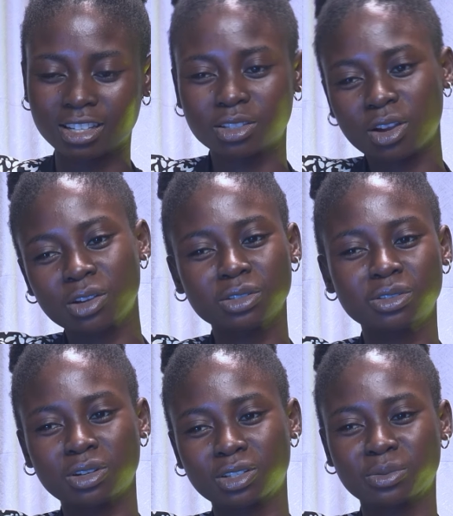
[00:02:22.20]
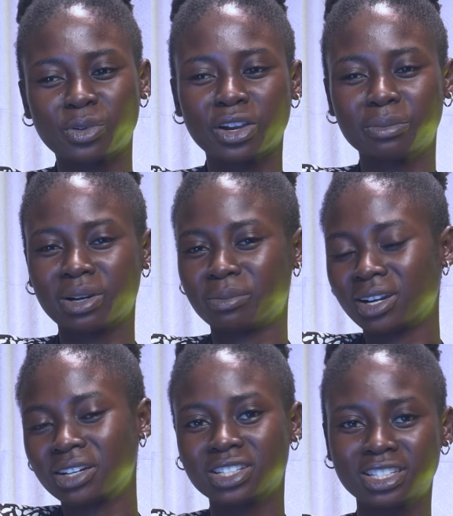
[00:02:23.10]
it also talks more about
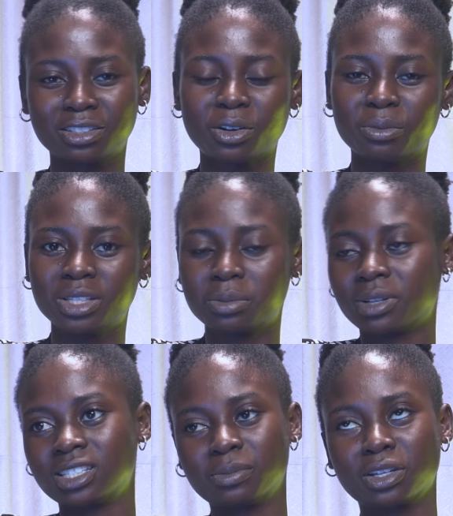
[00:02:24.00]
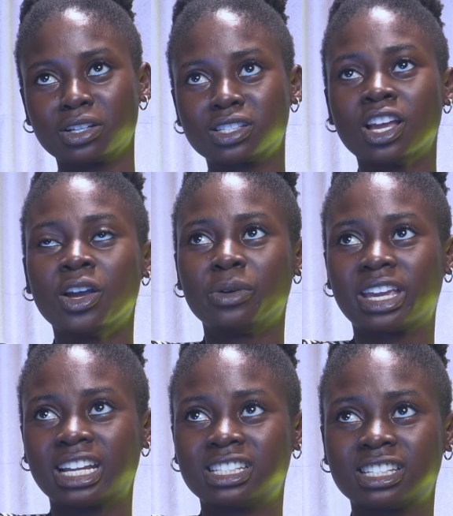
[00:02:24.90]
marriage and commitments, because
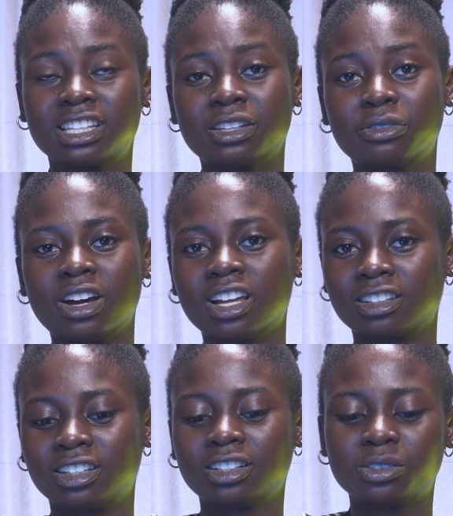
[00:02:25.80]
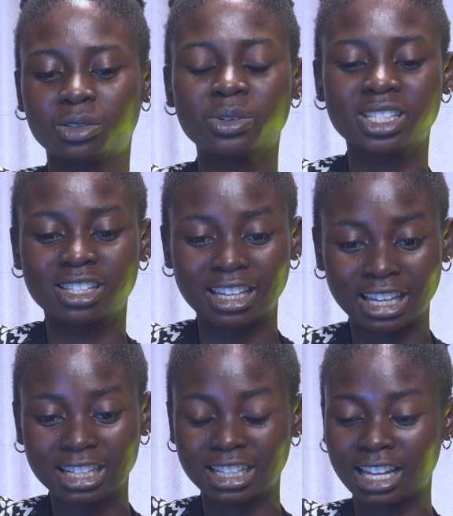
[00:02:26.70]
we can see the father, who is the
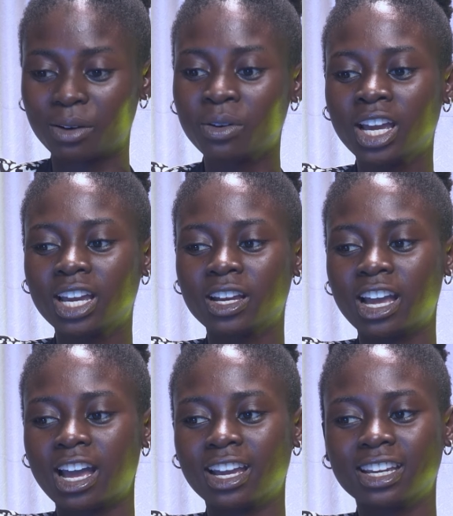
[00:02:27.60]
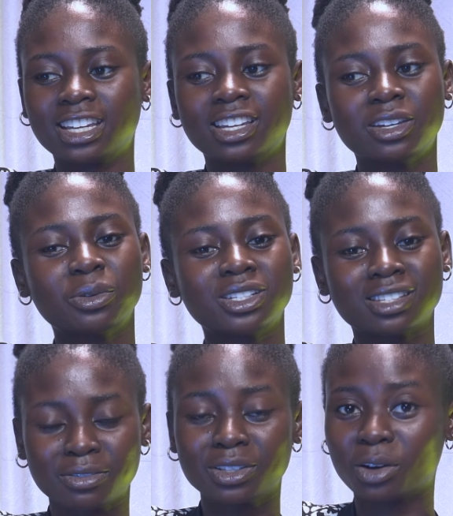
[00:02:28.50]
king now. He
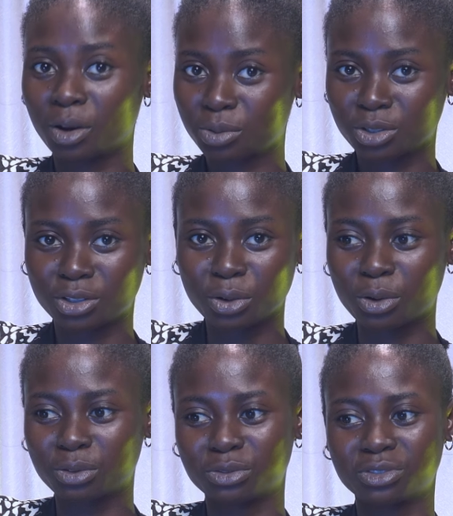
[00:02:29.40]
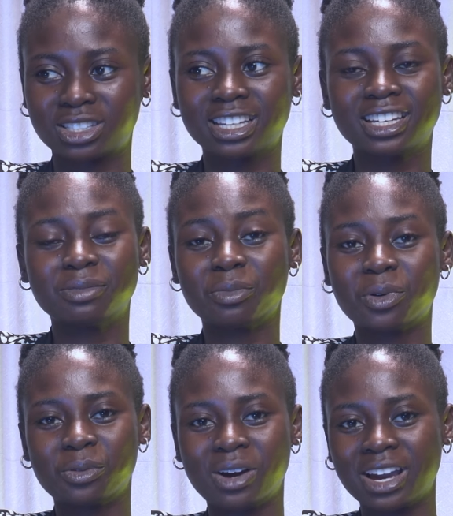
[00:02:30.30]
was given the option of taking
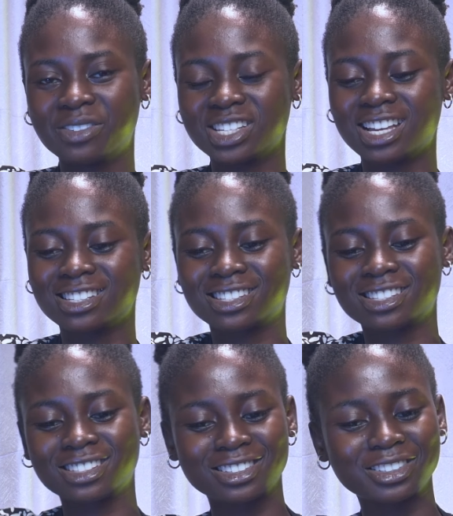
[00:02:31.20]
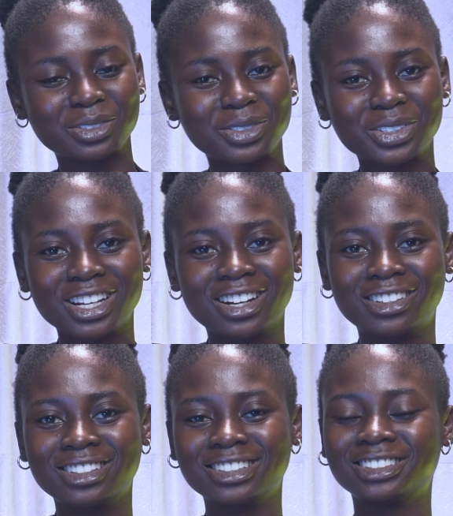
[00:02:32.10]
more wives as the
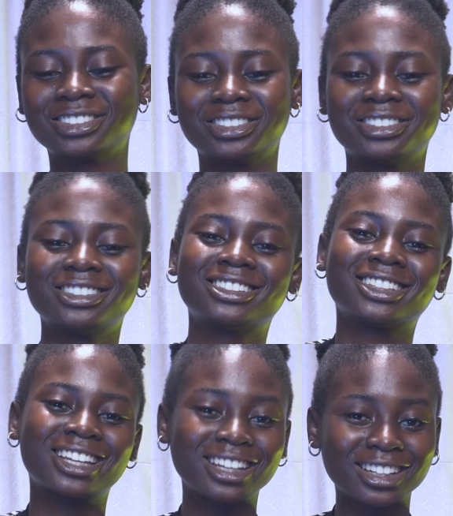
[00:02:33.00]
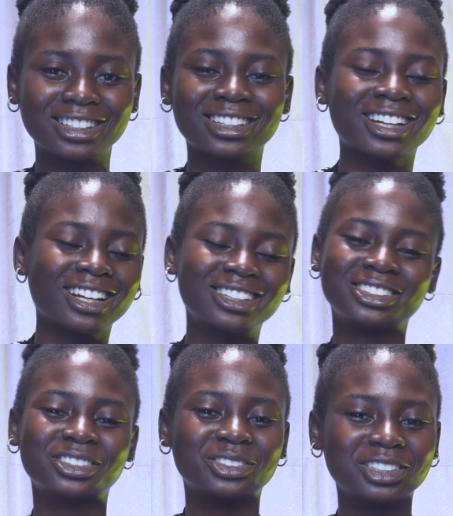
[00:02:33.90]
royal, the king
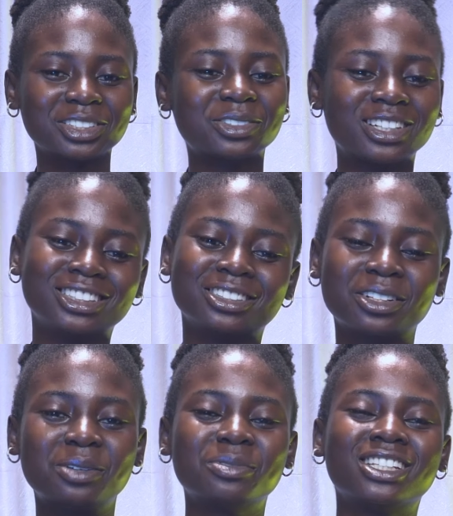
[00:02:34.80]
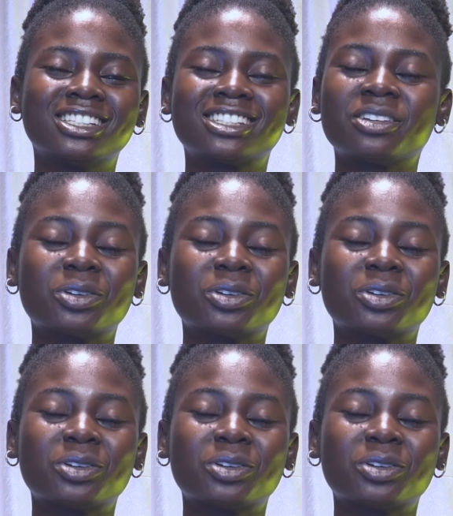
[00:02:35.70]
and the ruling one in the community. He